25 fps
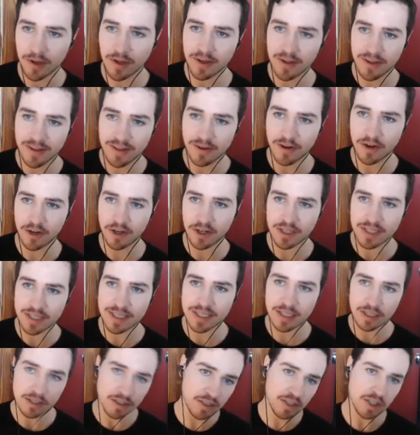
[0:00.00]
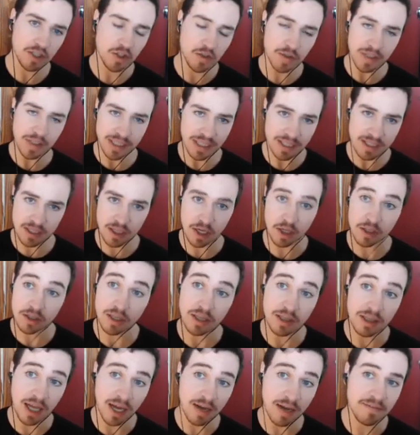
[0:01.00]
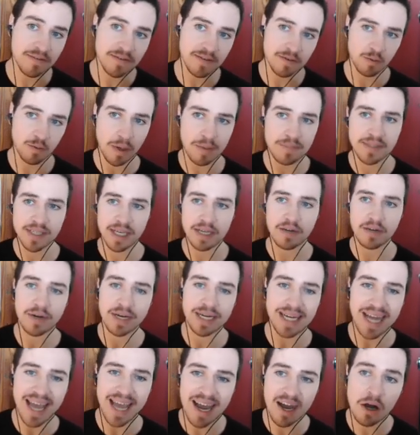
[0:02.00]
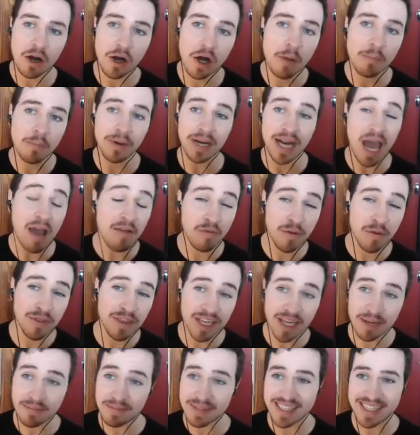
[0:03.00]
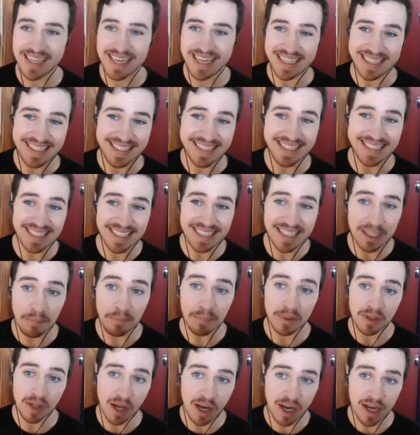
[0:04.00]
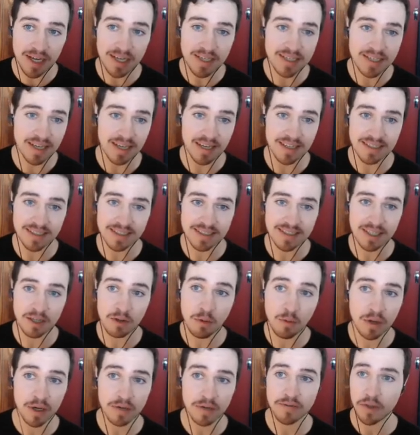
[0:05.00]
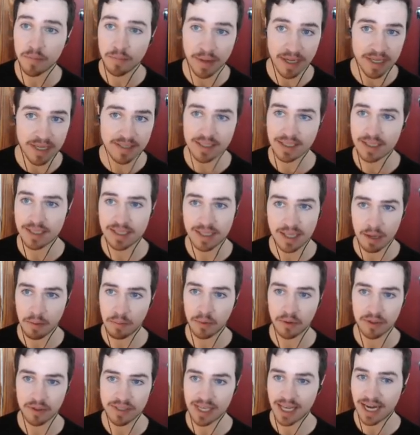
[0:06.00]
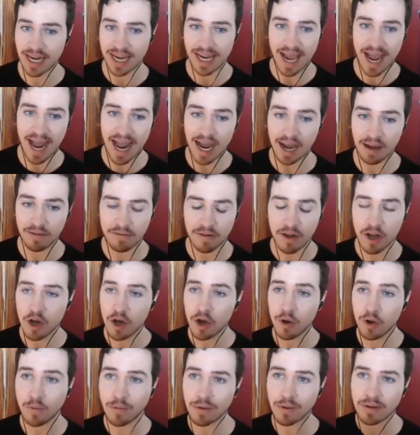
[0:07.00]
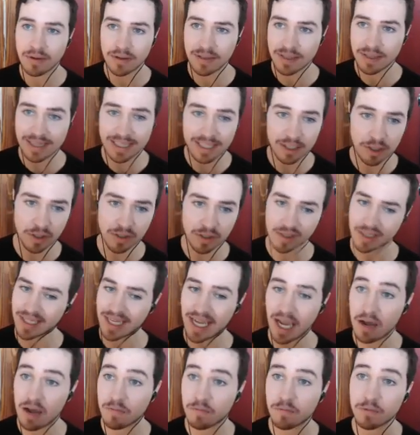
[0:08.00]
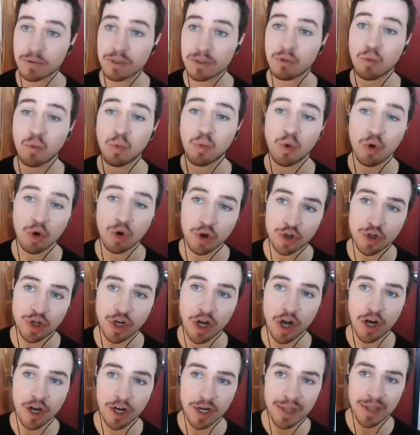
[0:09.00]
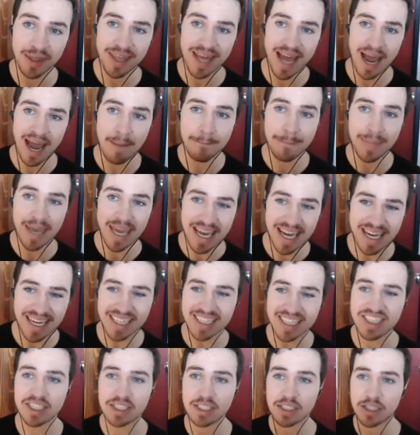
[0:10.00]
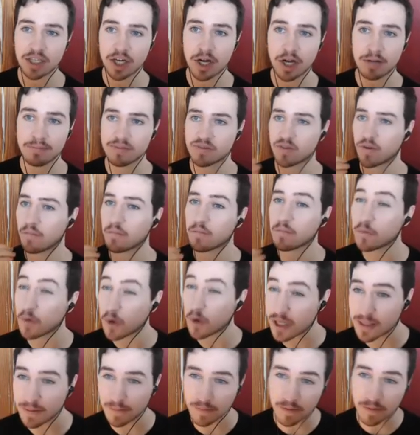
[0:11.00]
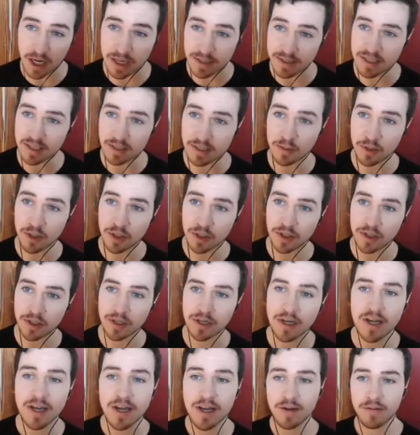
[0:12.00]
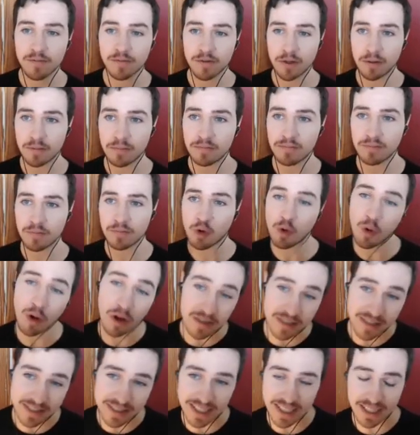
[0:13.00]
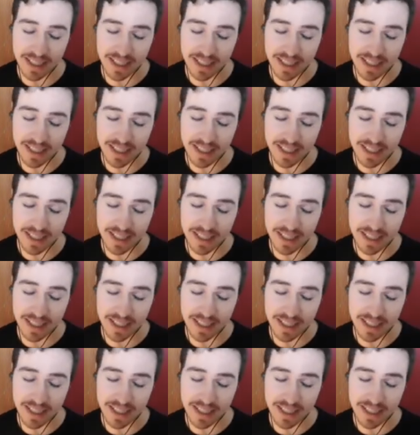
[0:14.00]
they're going to see on screen is not the live website right now, but everything I'm saying still applies. And it's still one of the best examples that I have, where literally every word on that page comes from voice of customer, from qualitative